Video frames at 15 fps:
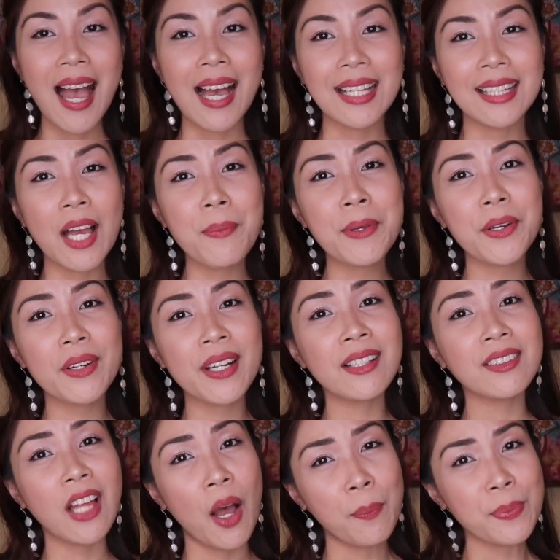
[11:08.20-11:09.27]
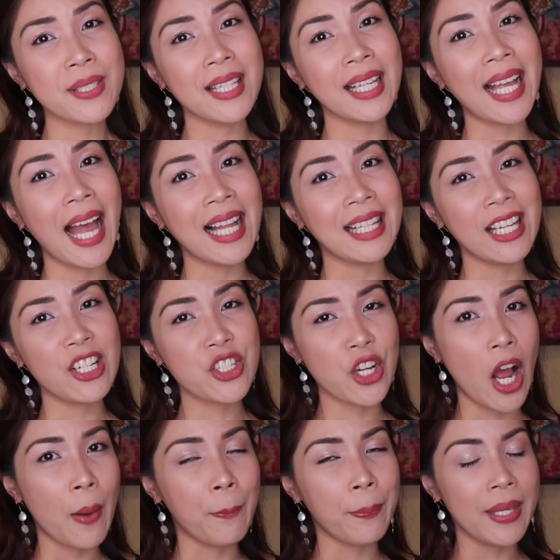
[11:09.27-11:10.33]
Ang dami ko ding tops na galing
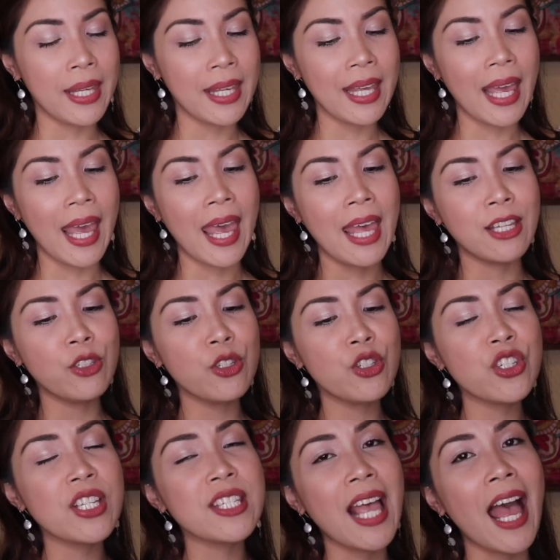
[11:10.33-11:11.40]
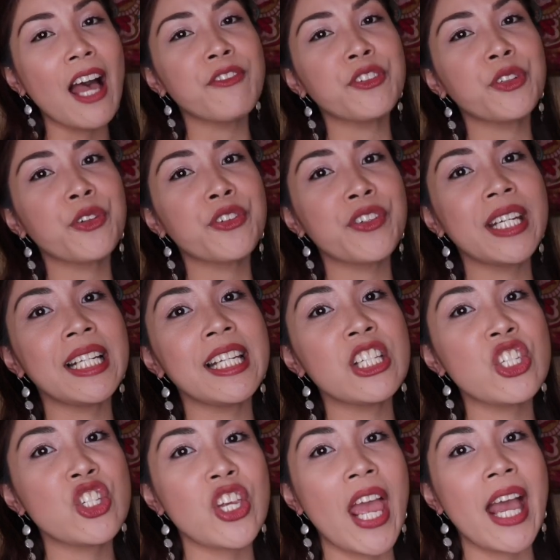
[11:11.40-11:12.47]
Shopee, and you just have to really
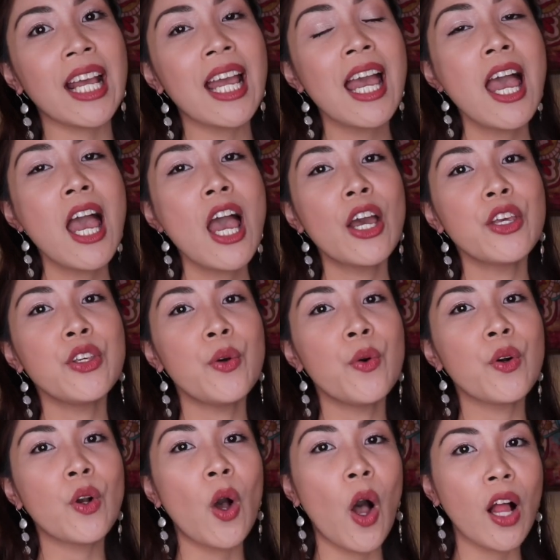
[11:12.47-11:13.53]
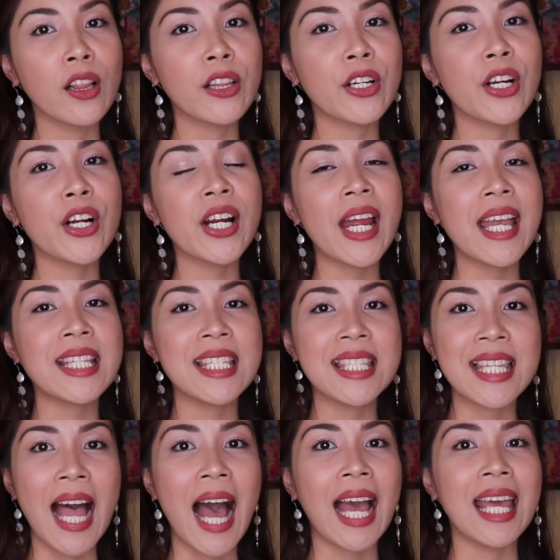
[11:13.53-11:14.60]
check yung color and
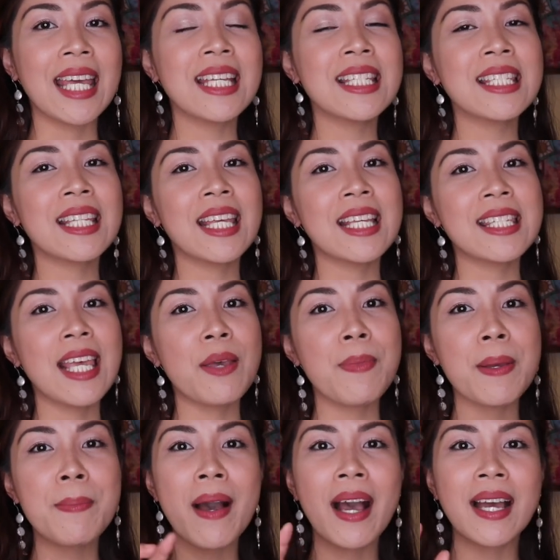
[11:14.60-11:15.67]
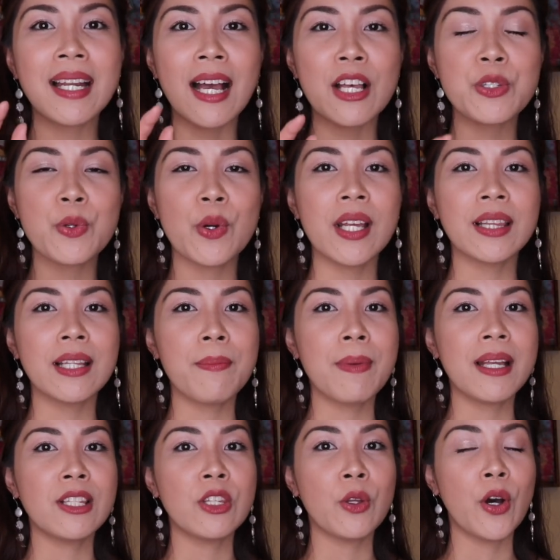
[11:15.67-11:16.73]
size kasi may mga nakasulat
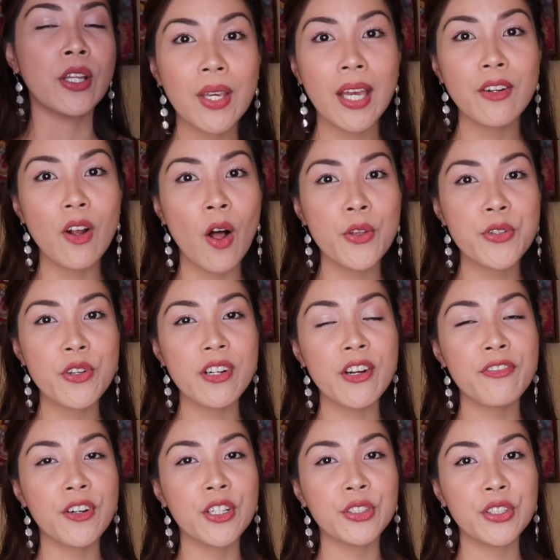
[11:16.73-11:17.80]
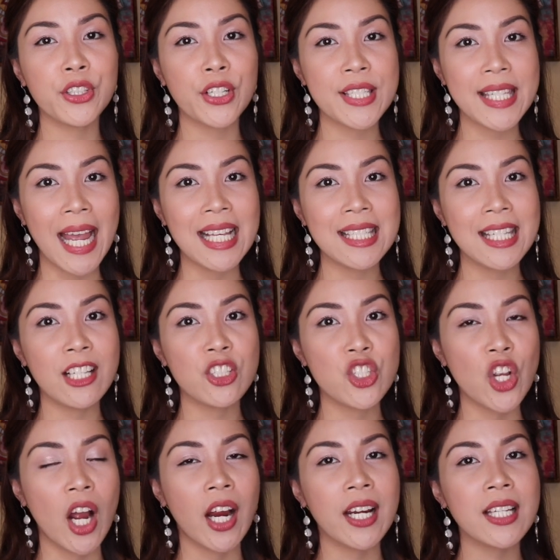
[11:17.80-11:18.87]
naman doon. You can also refer to their sizing
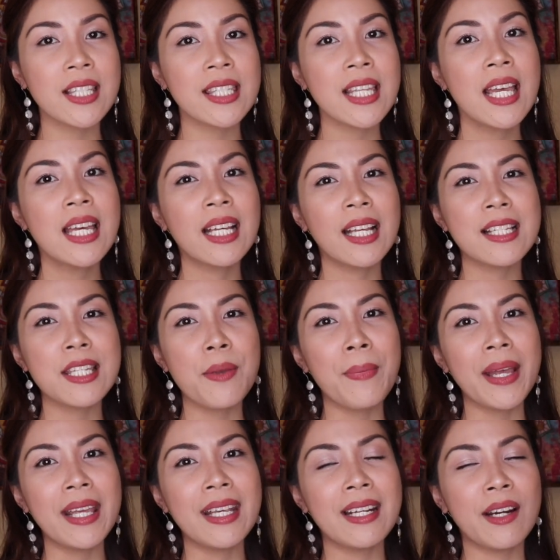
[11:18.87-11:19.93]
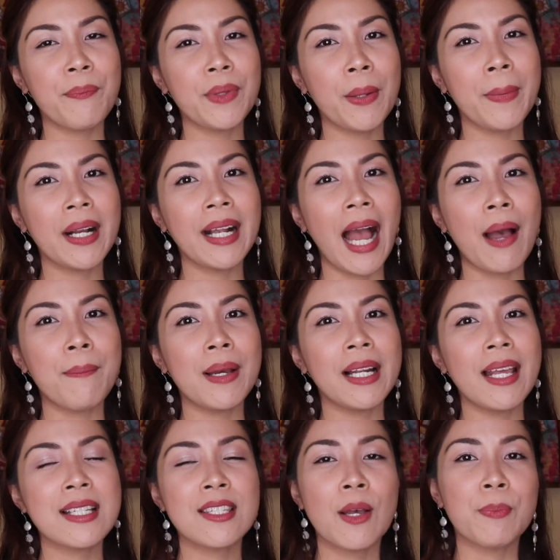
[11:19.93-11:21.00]
charts kasi mahirap nang
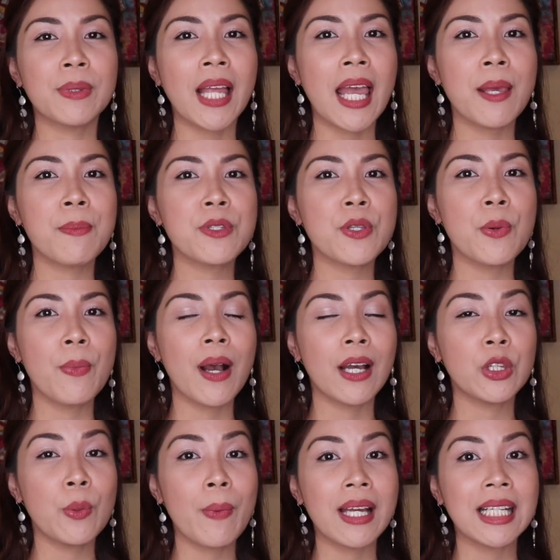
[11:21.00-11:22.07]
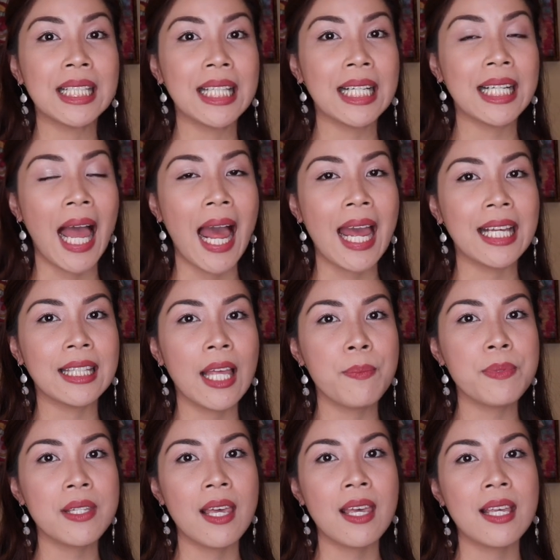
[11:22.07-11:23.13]
magkamali. Sometimes yung mga dumadating na
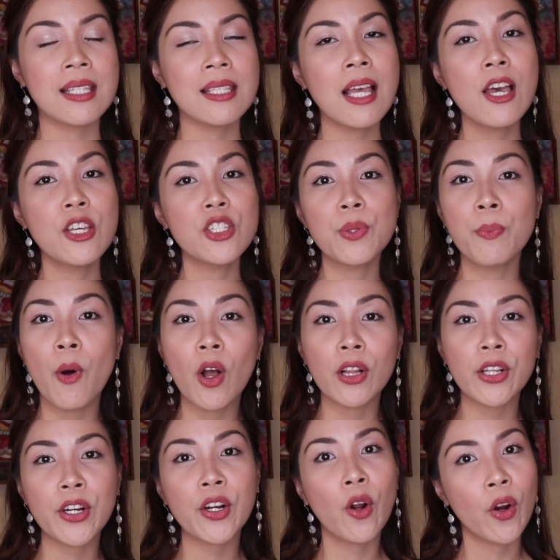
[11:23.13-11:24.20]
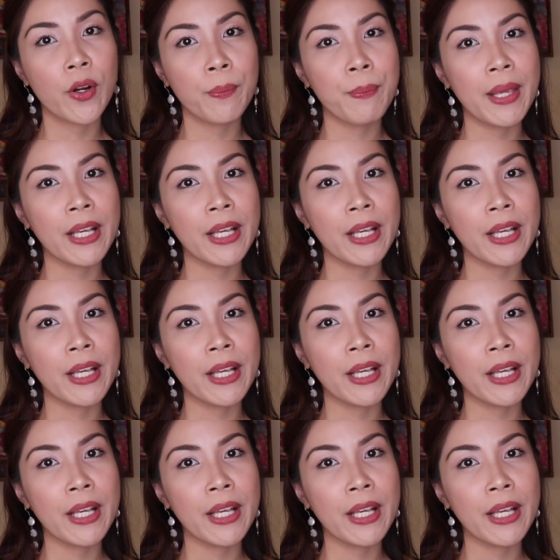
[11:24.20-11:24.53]
items is smaller or